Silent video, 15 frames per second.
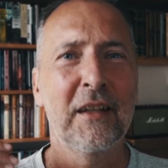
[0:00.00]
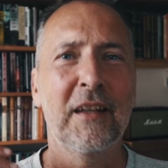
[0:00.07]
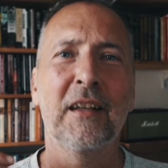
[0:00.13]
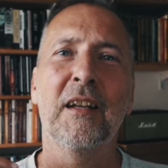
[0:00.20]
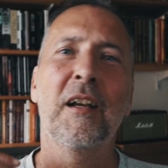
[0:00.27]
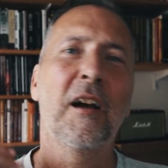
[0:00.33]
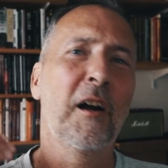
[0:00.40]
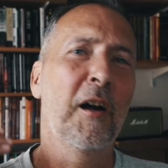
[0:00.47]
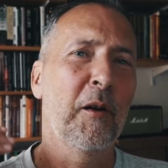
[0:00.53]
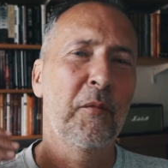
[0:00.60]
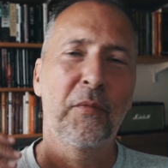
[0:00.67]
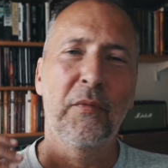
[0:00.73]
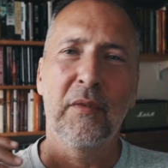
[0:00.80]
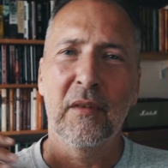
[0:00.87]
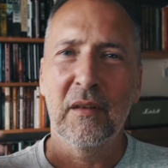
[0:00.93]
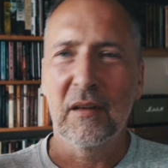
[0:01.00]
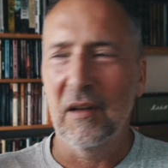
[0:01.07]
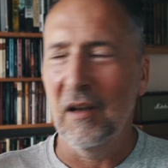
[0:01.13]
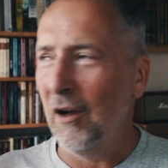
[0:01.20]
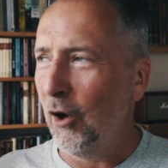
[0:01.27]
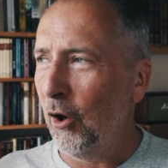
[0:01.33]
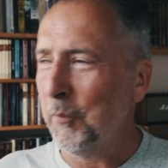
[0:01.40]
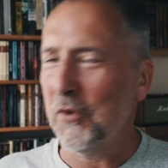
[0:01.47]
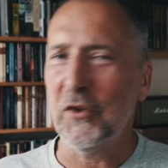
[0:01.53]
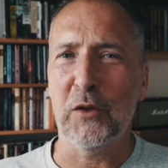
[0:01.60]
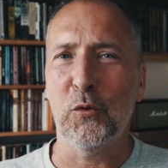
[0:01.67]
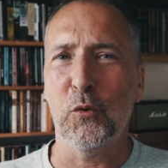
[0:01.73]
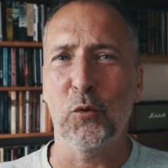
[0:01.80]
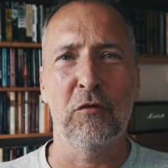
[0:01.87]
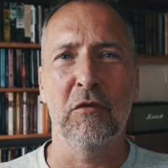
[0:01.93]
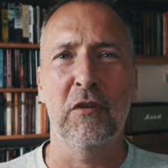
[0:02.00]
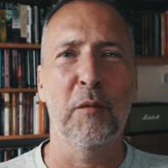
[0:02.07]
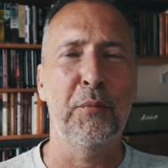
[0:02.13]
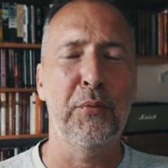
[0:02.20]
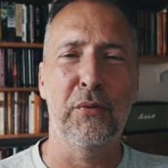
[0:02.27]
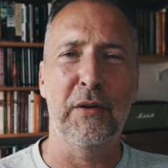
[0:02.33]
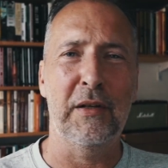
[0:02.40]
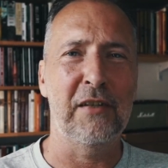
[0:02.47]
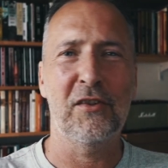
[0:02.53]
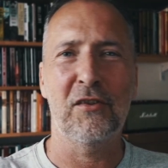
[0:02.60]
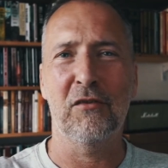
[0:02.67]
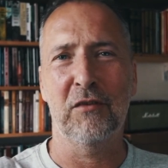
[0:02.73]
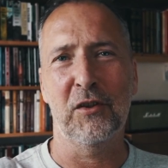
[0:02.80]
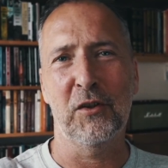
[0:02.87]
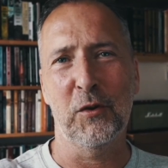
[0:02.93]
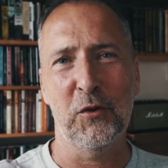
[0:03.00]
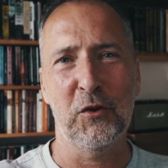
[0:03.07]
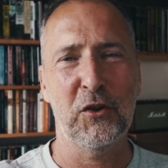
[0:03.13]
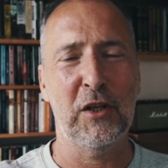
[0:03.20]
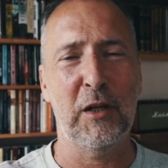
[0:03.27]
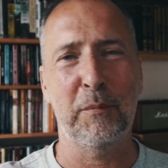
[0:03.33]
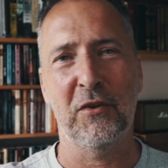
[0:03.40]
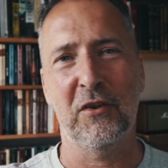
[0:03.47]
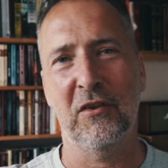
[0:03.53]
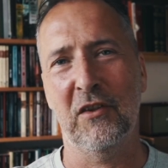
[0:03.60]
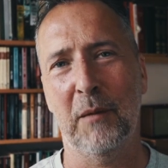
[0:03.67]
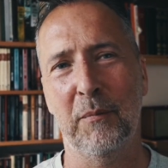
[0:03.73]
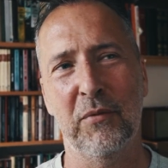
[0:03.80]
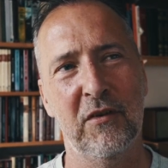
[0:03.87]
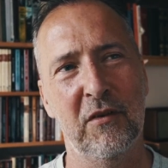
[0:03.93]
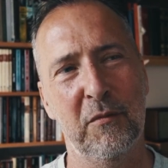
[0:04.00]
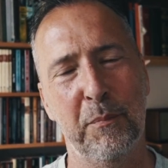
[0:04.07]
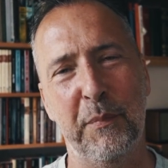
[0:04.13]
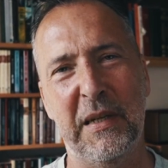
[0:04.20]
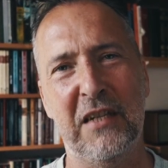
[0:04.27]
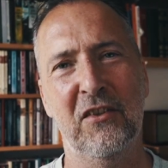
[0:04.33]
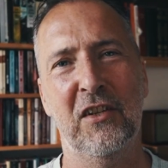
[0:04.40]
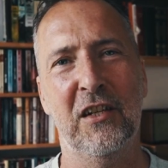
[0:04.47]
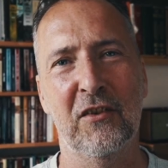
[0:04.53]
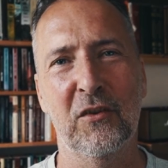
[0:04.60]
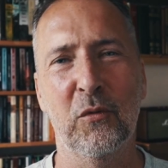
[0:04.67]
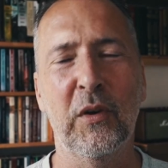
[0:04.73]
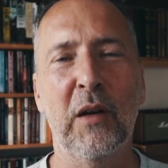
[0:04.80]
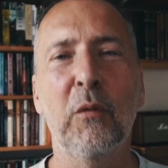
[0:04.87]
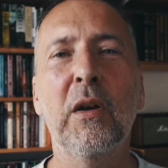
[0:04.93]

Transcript: um, yeah, homosexuals are an oppressed you know sub subspecies or what,